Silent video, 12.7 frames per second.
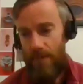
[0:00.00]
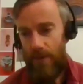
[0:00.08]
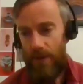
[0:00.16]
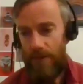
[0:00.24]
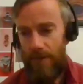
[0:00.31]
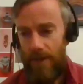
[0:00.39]

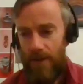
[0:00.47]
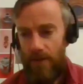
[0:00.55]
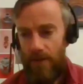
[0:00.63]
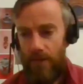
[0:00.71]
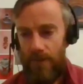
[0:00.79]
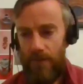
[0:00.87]
But
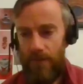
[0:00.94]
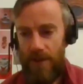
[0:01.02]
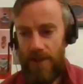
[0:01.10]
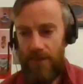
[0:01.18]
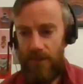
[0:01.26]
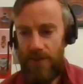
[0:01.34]
I
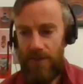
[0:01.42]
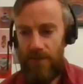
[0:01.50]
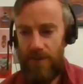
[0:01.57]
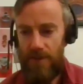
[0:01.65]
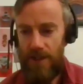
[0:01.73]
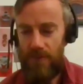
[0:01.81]
guess first thing I
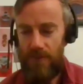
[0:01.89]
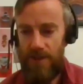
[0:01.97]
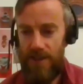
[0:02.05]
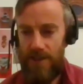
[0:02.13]
want to mention was